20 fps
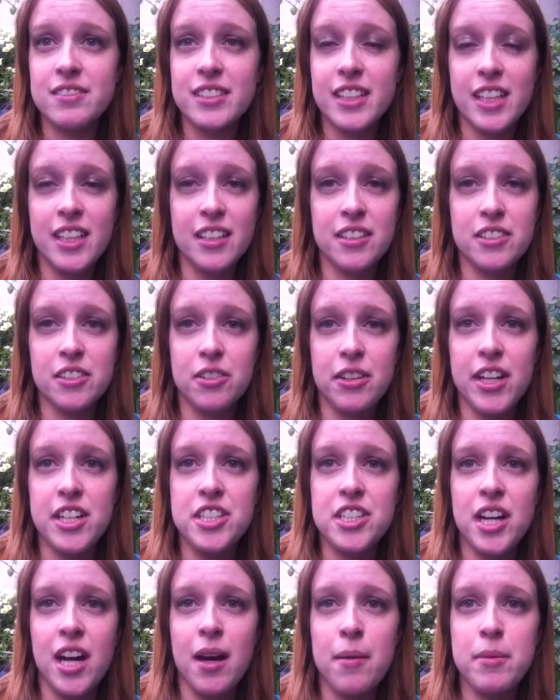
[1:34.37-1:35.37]
They did a great
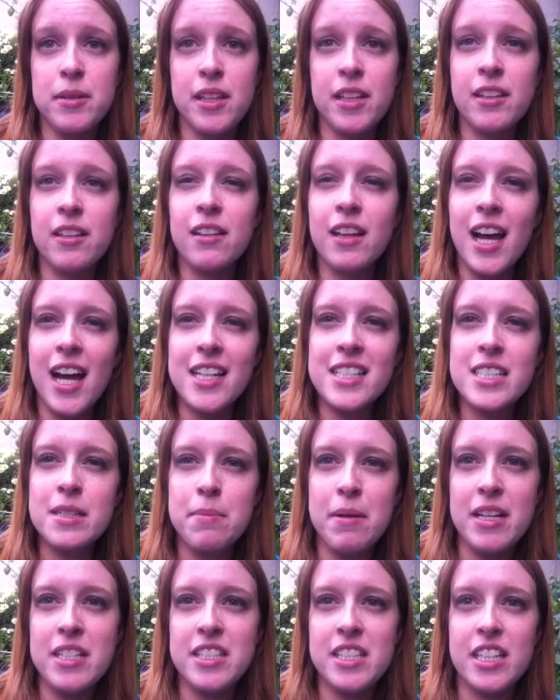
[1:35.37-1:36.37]
job. But then the last
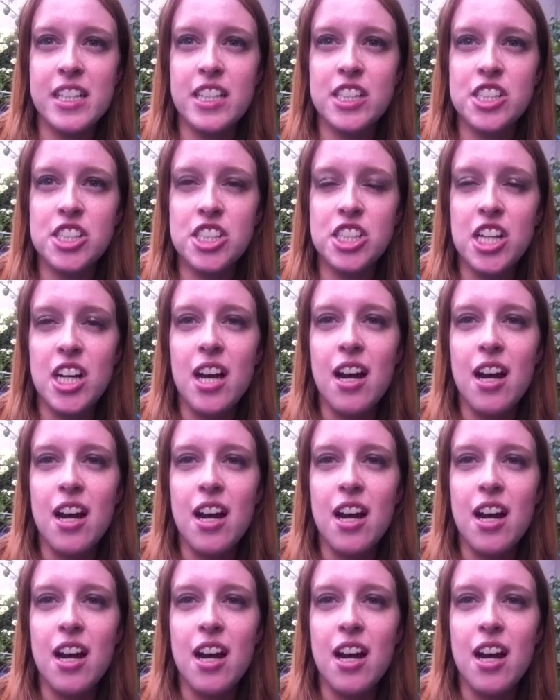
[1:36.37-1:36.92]
message